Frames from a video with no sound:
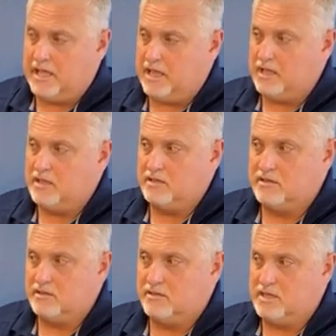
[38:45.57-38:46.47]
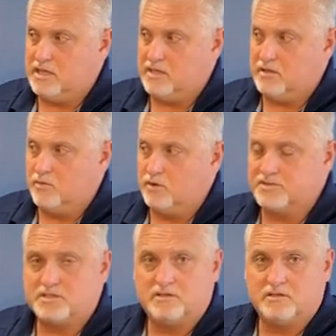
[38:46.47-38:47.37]
and the
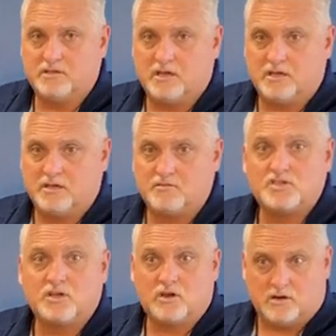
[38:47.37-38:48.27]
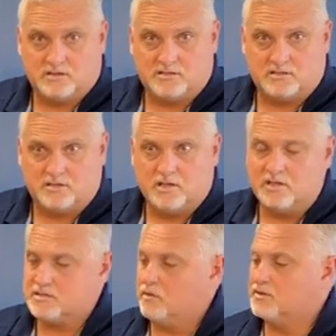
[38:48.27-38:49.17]
Wilson Shin Guards.
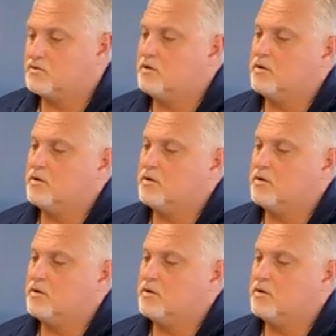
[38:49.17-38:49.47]
So what's